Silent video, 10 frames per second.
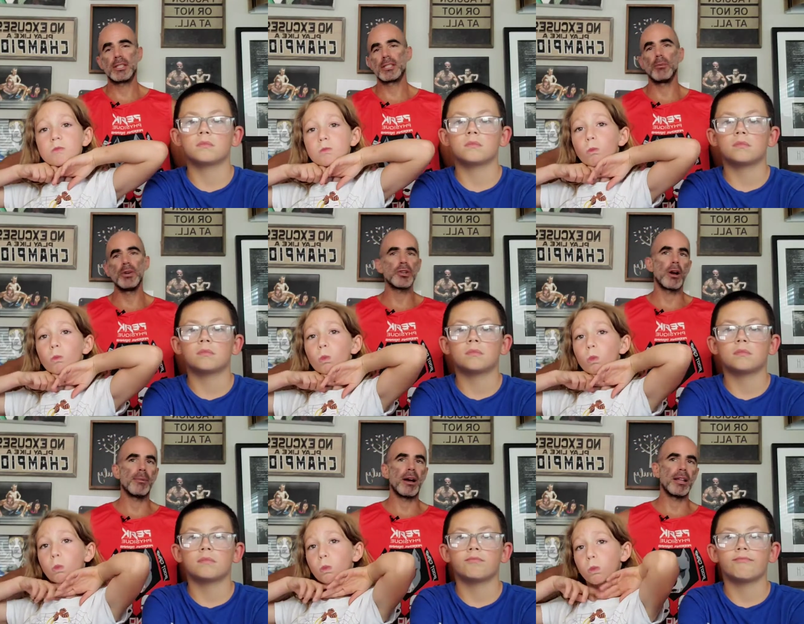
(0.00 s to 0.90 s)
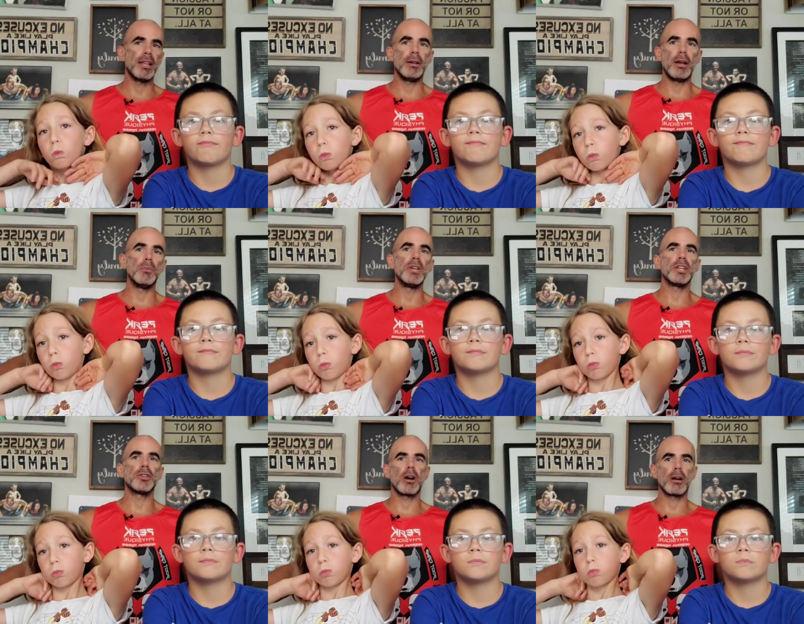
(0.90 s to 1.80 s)
Speaker 1: something we talk about, and, and we could
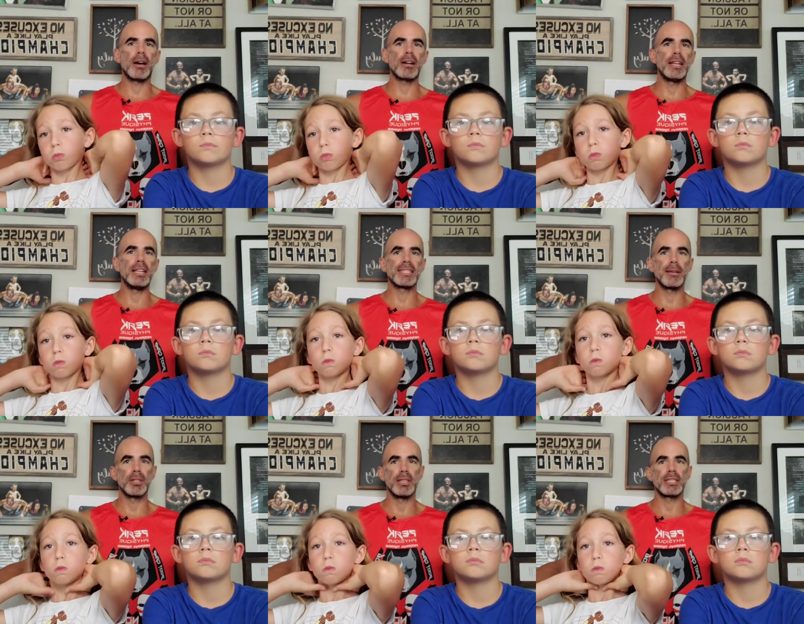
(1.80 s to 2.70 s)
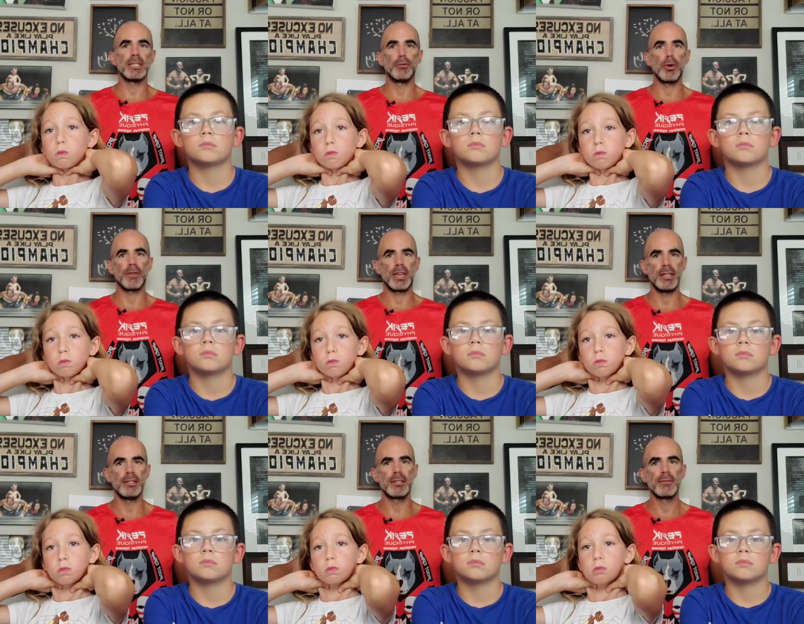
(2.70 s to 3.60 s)
talk about it. And it's something. Listen, if you have
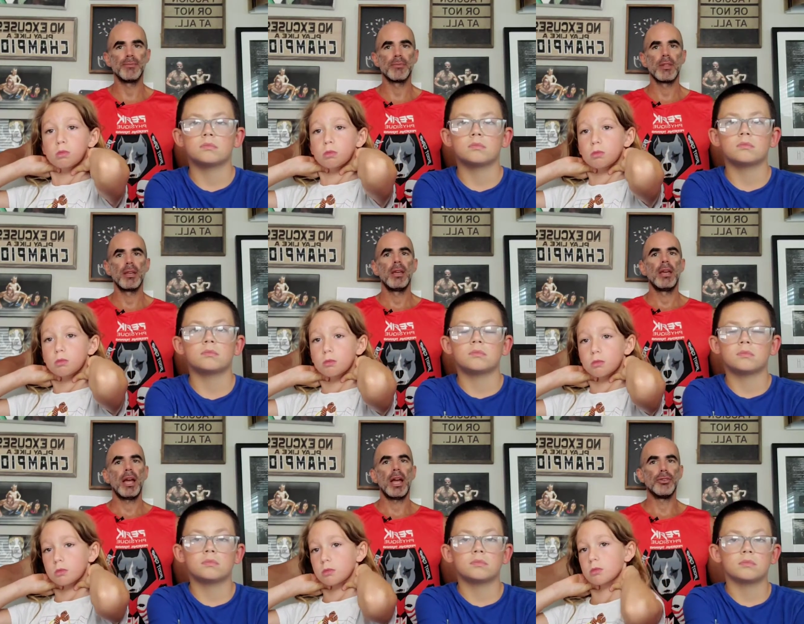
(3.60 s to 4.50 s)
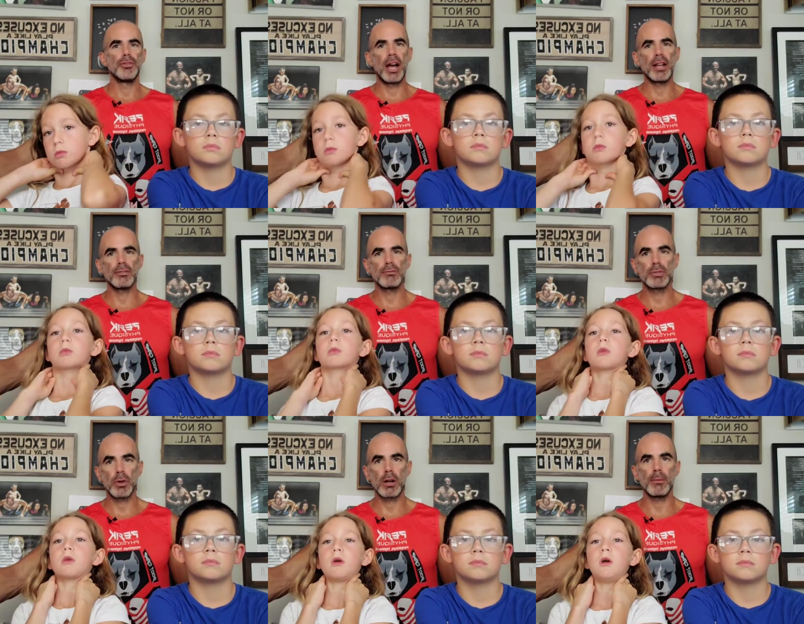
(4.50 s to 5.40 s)
kids and you're not
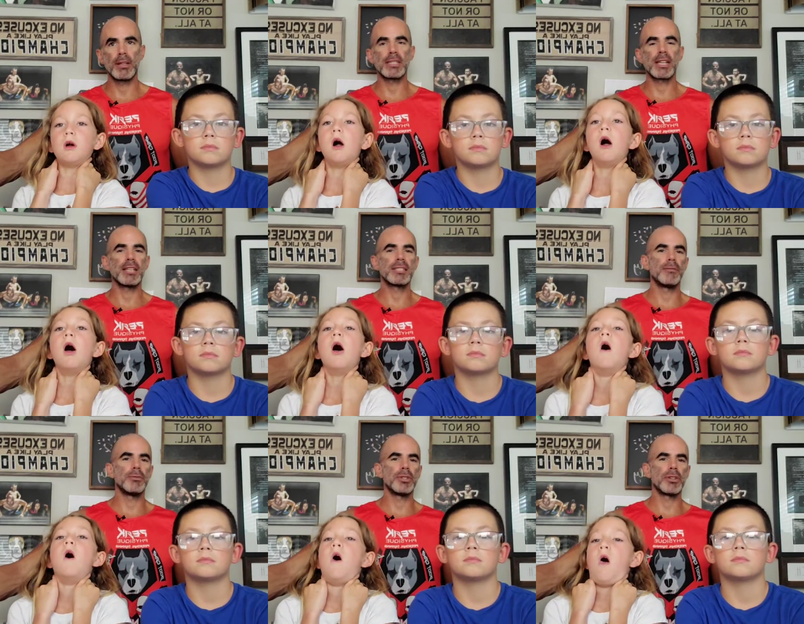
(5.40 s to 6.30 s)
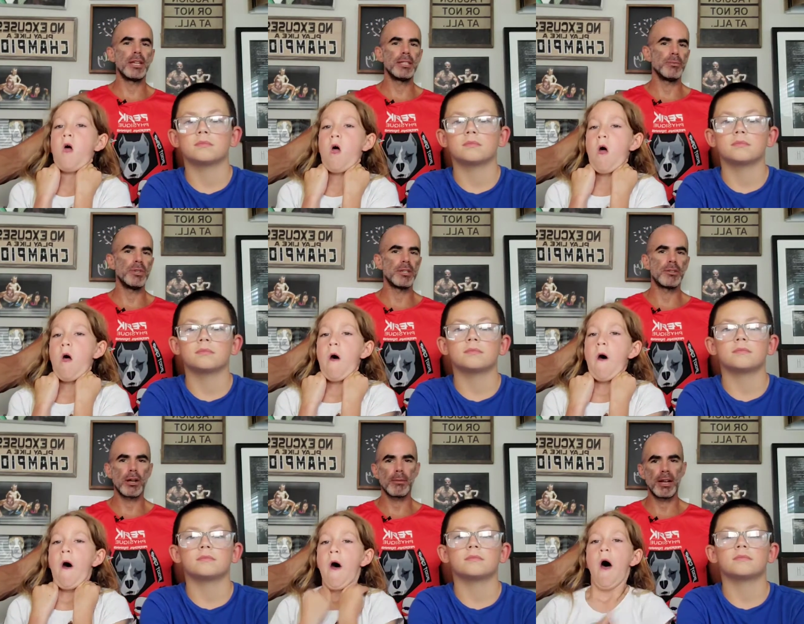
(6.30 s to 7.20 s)
talking about this kind of stuff with your kids, and we could
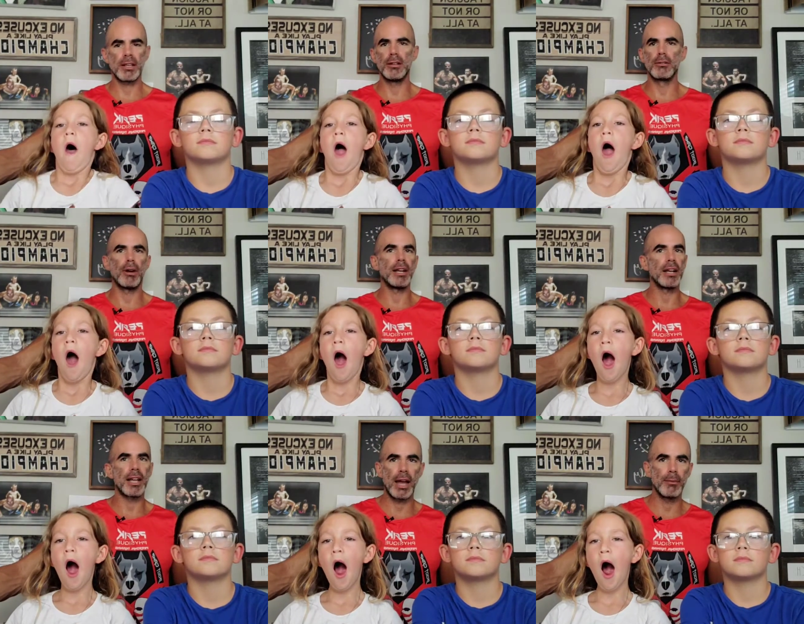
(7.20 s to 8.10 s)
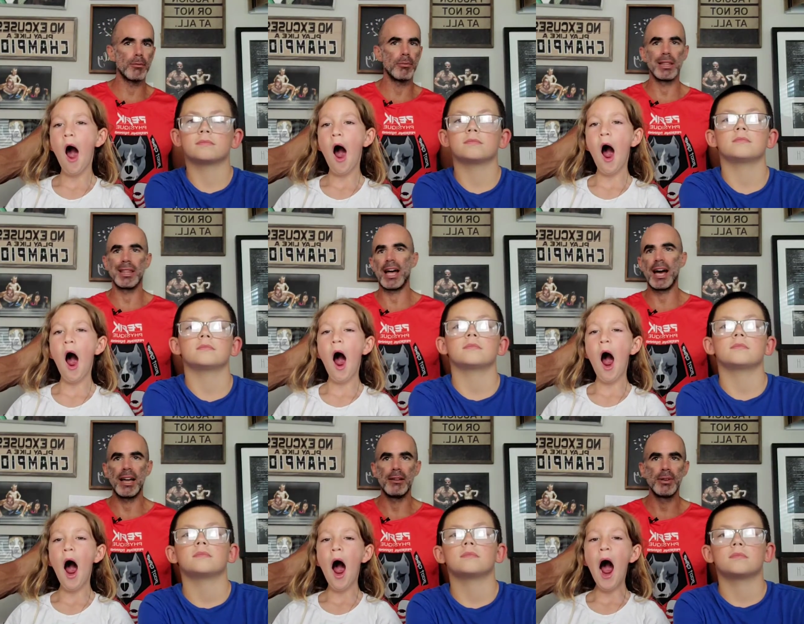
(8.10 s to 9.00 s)
talk about it here right on camera,
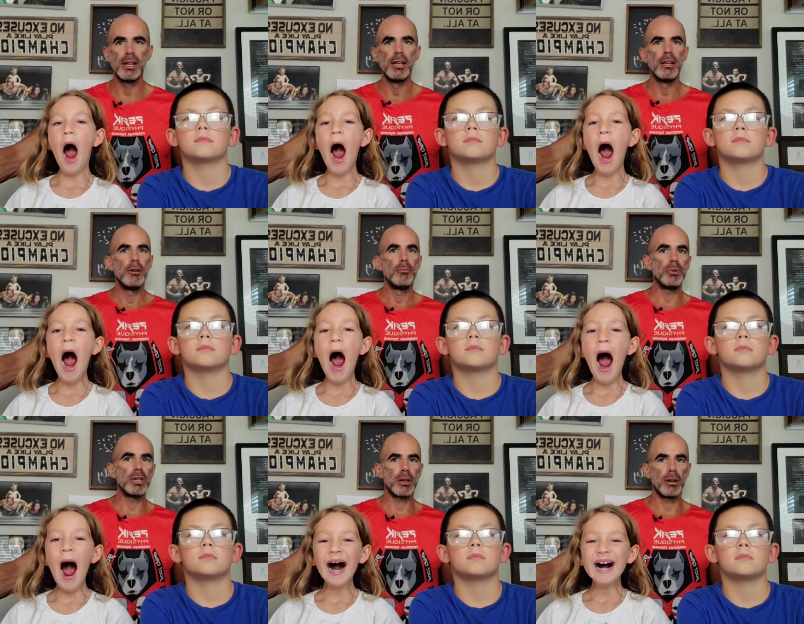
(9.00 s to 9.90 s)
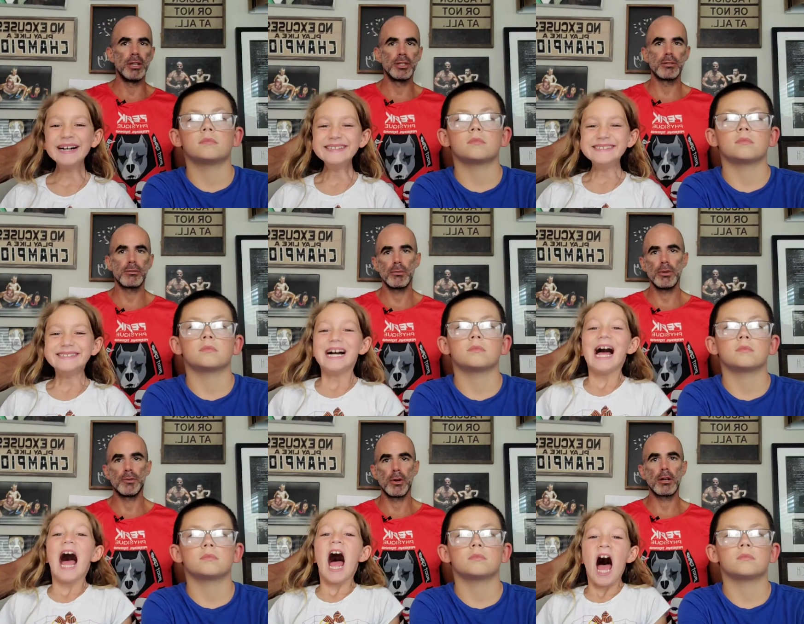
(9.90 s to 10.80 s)
live, because we've
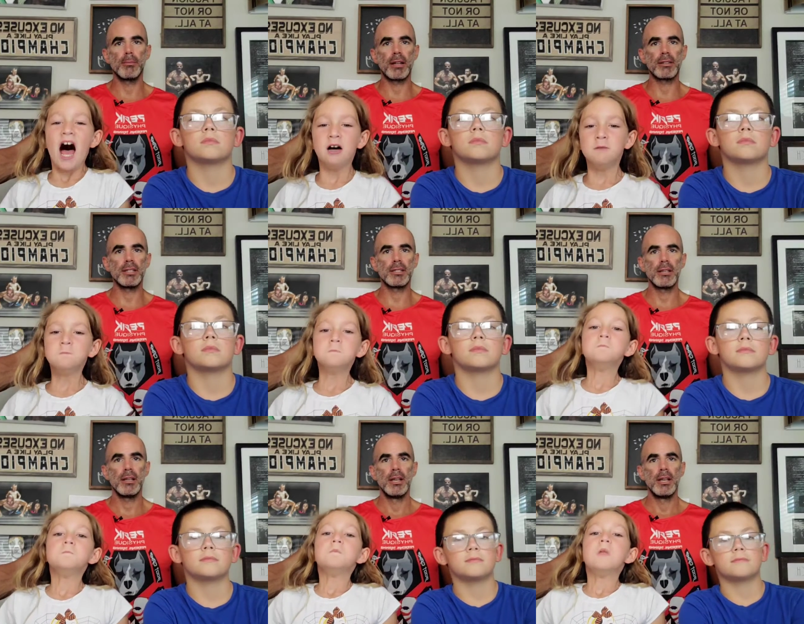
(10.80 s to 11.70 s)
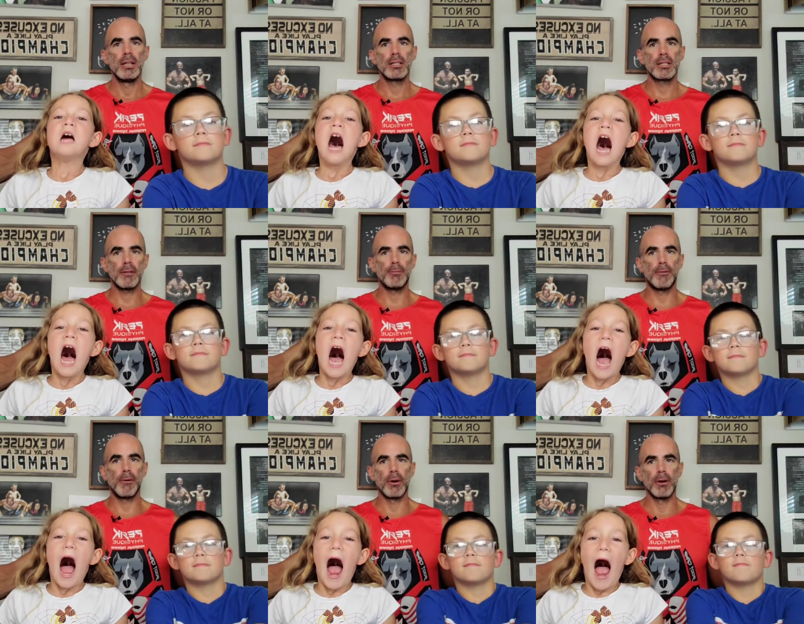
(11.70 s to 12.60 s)
talked about this stuff
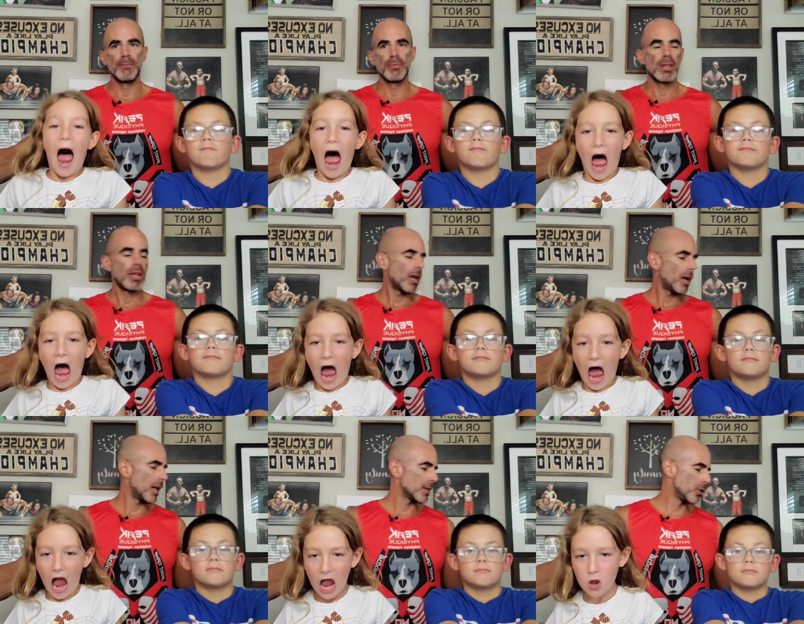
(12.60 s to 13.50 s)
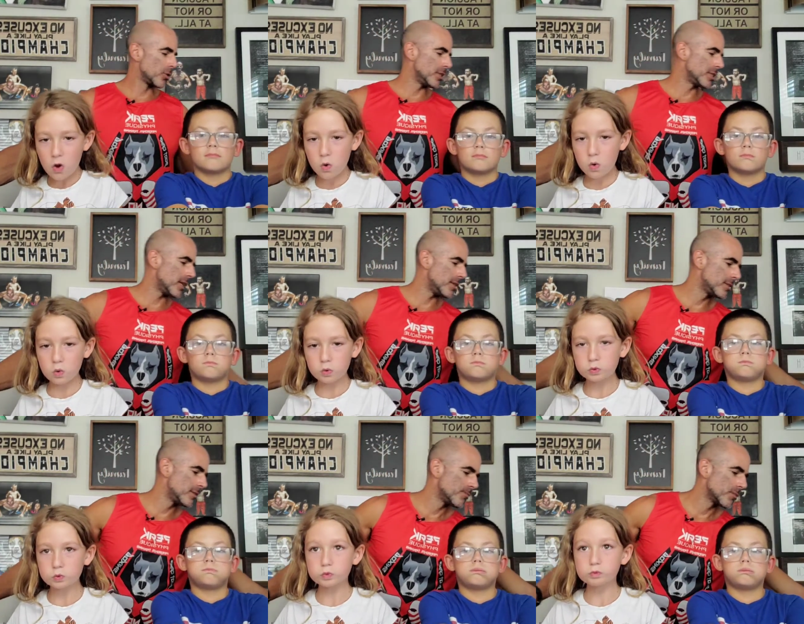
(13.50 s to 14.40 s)
before. And I told these
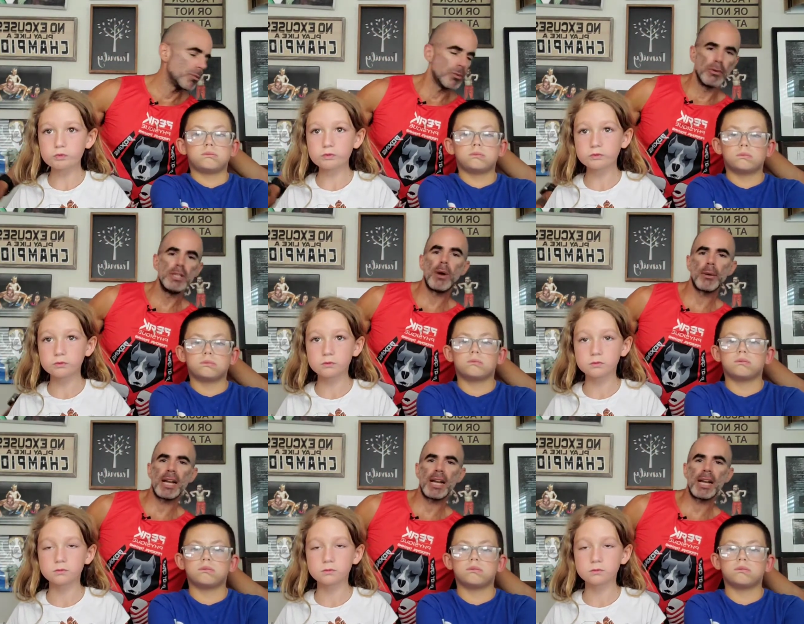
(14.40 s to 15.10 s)
kids the reason why we're going to